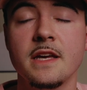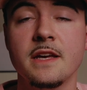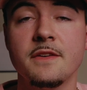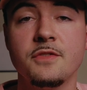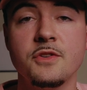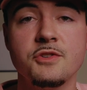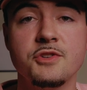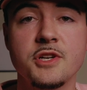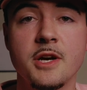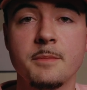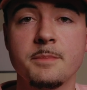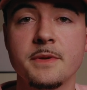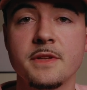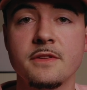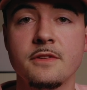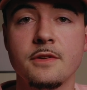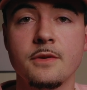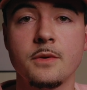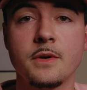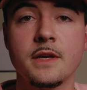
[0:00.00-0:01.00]
If you jump
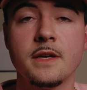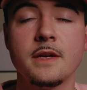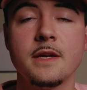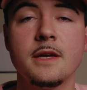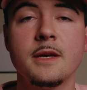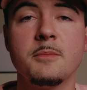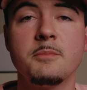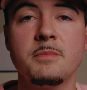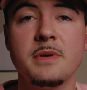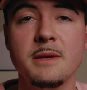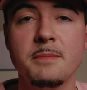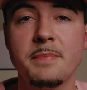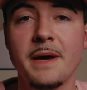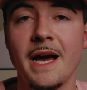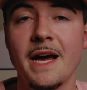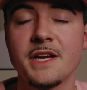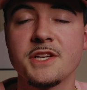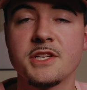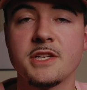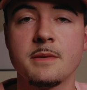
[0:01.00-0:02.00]
into it, be
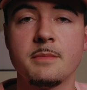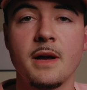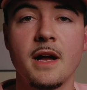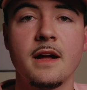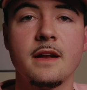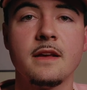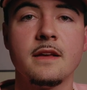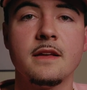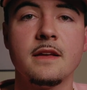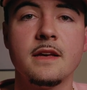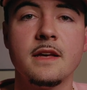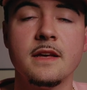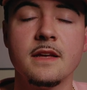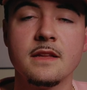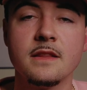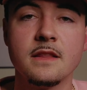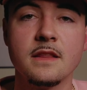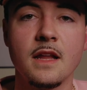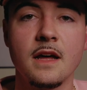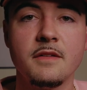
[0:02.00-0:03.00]
passionate about it,
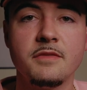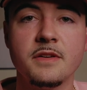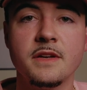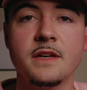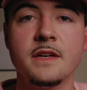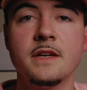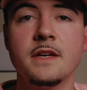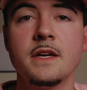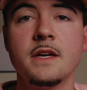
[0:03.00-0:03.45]
love it,